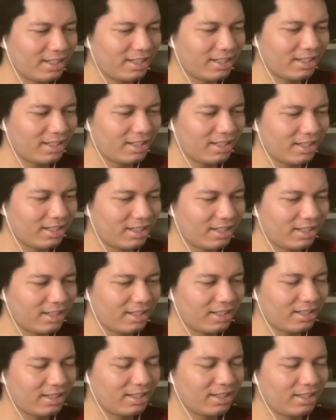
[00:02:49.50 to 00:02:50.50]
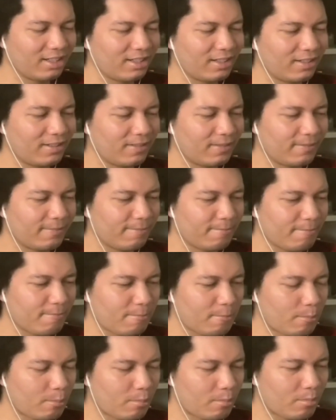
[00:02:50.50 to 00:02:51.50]

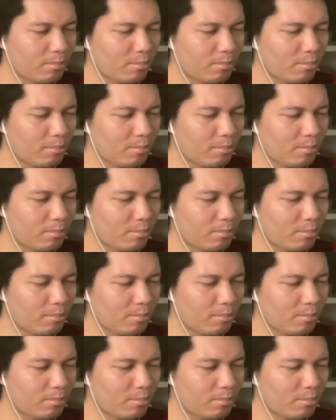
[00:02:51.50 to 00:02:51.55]
The person shown says nothing.